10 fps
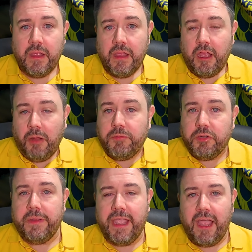I'm
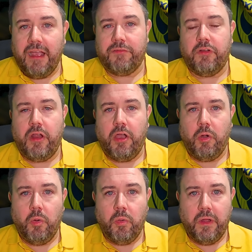doing it after a
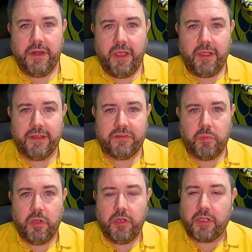whole night's
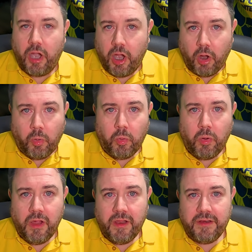work, a whole
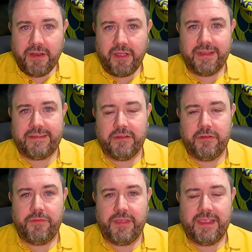night
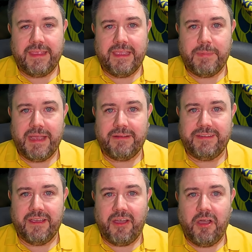of thinking about
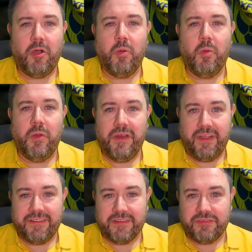it, a whole
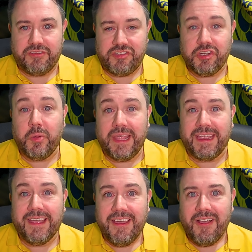night of
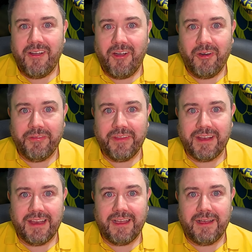stewing on
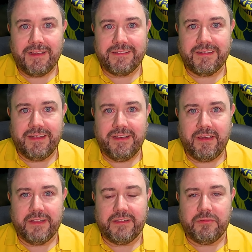last
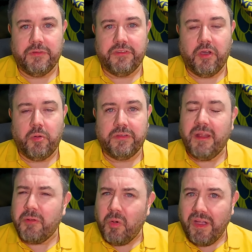night's result. And
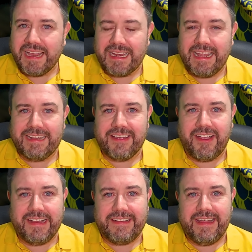I'm quite glad that
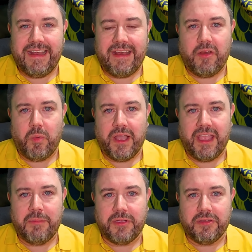I did, in a
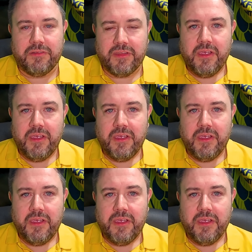way, because